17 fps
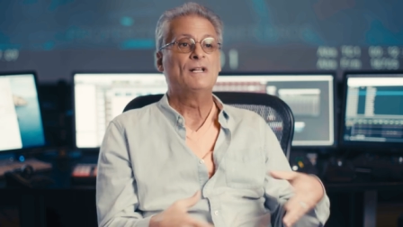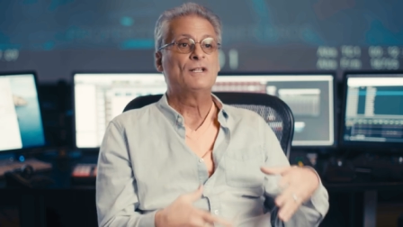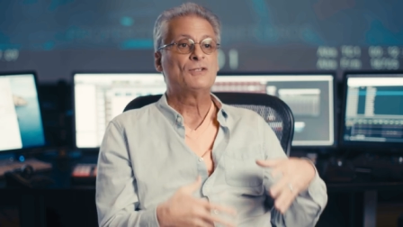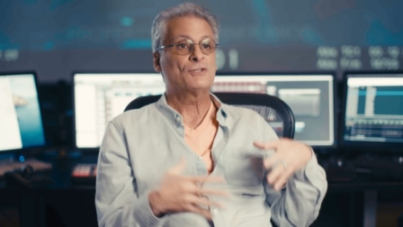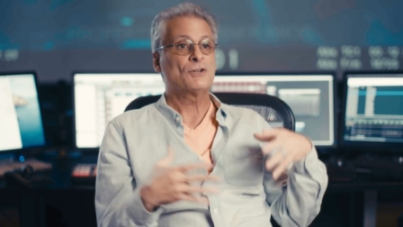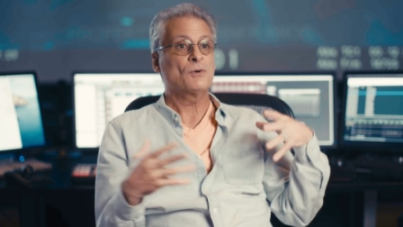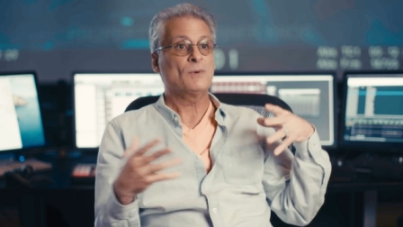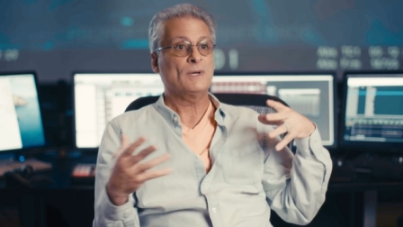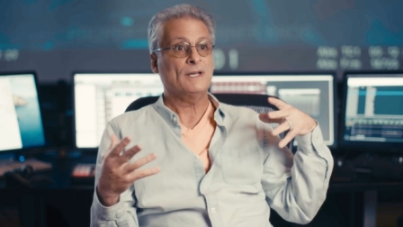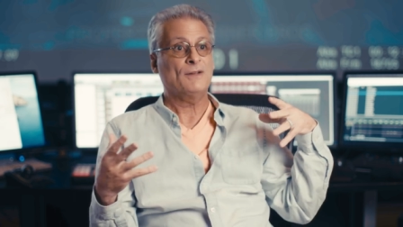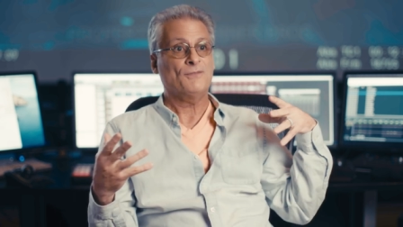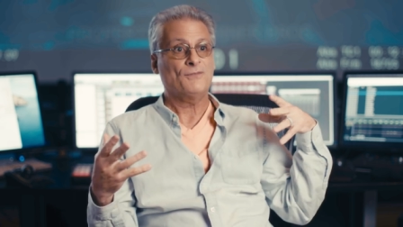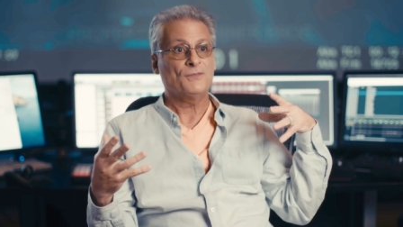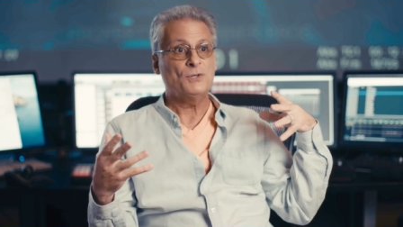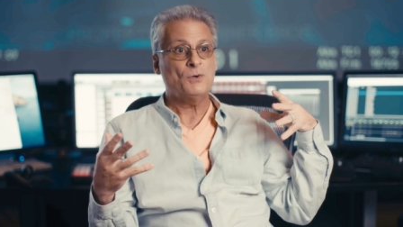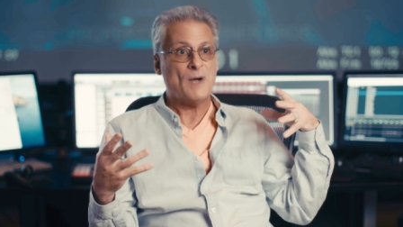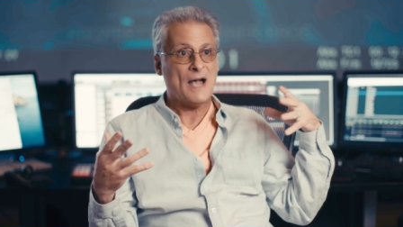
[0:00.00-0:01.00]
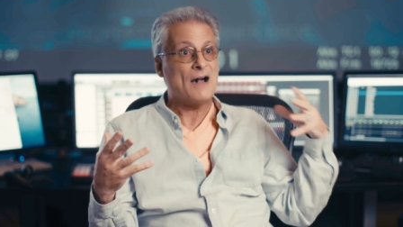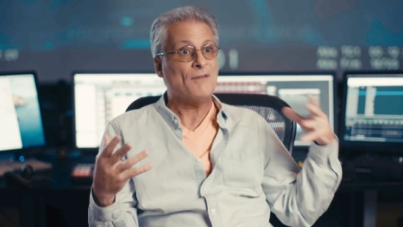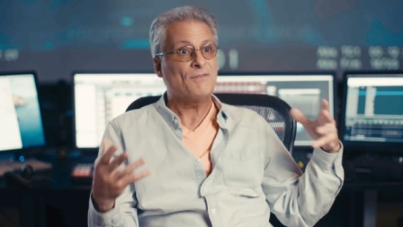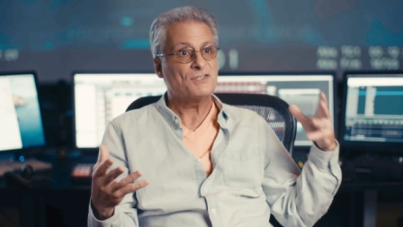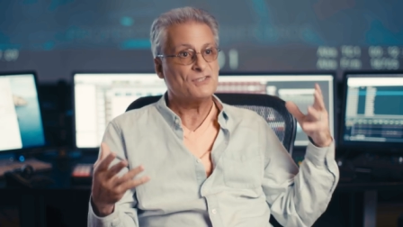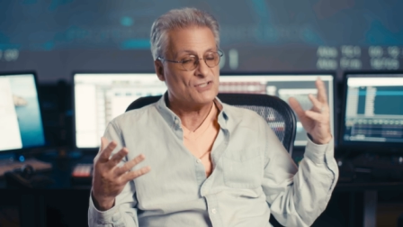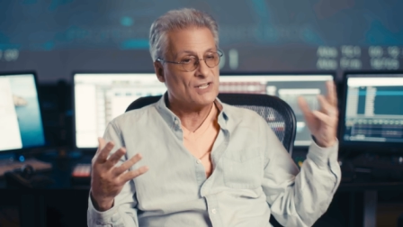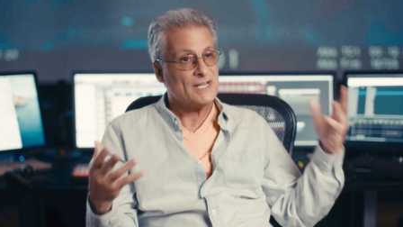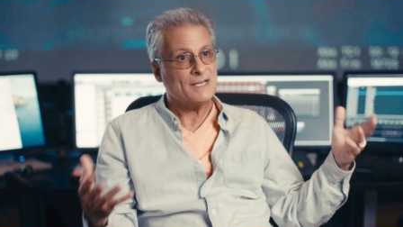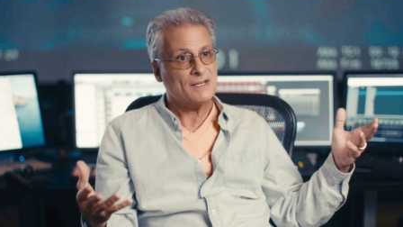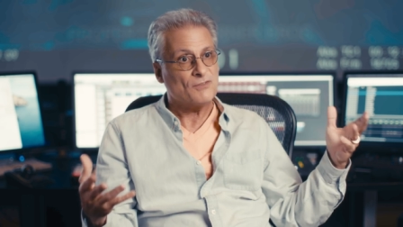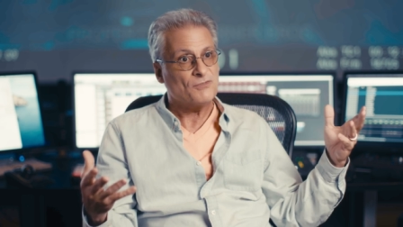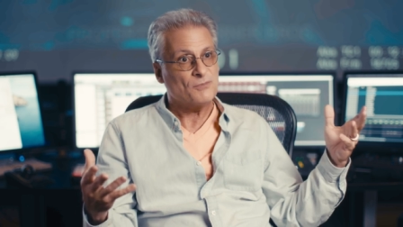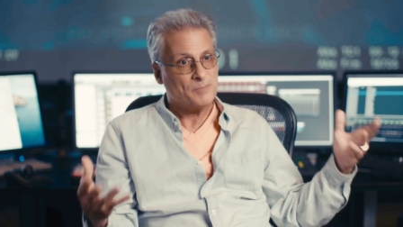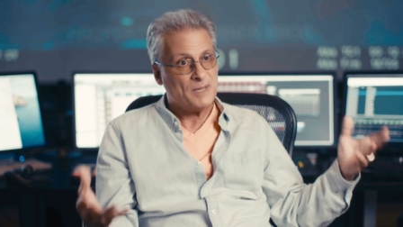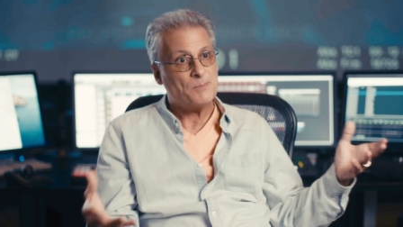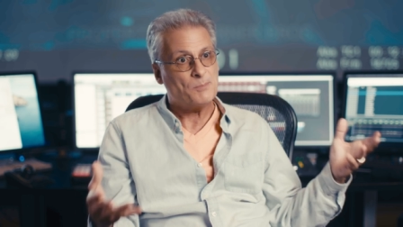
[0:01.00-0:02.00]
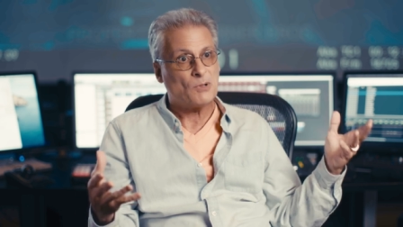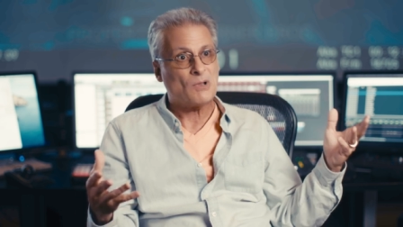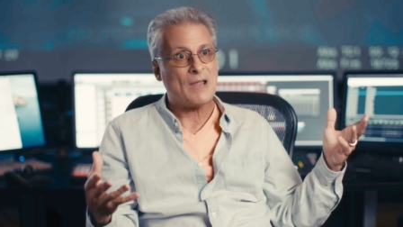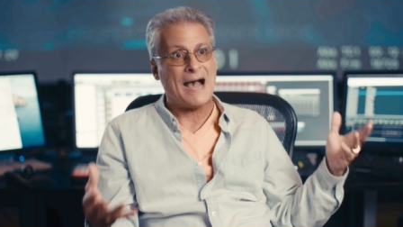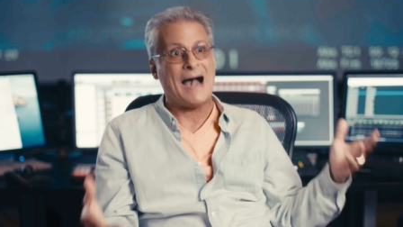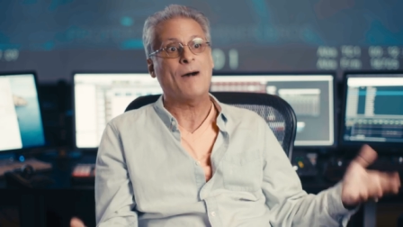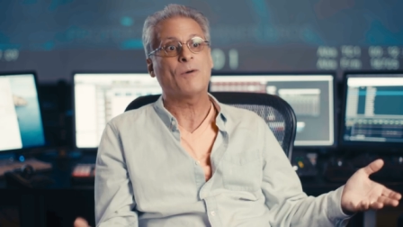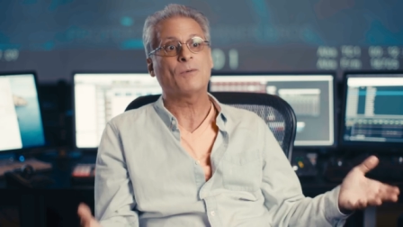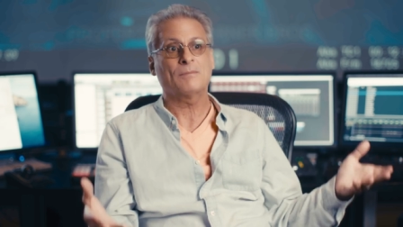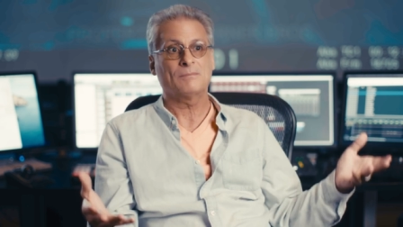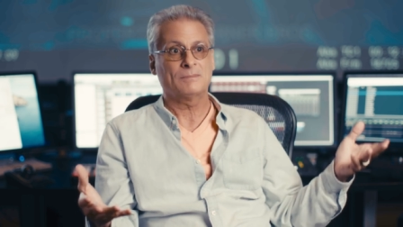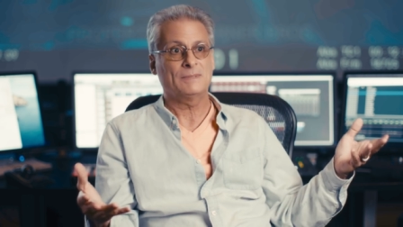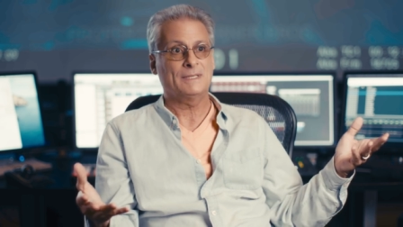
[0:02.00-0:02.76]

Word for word: So if you have a scene of people out